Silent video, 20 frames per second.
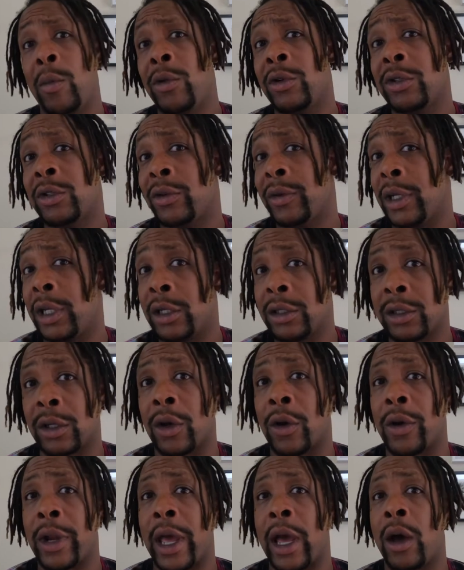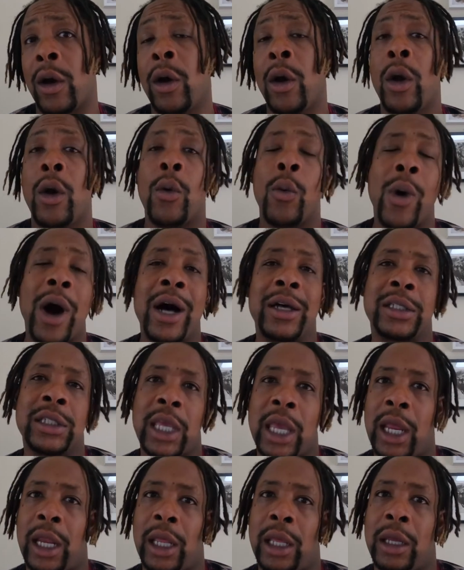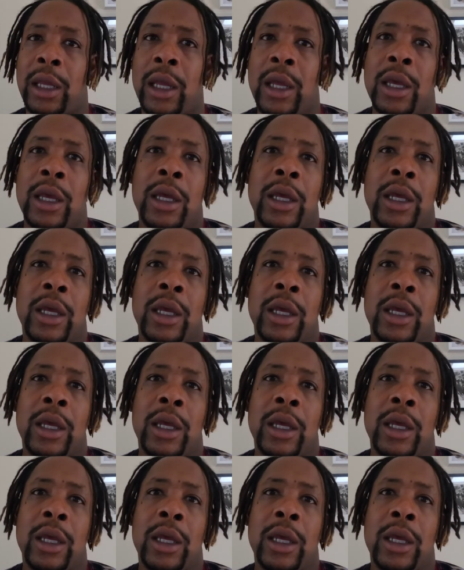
almost 3 years ago now while skating.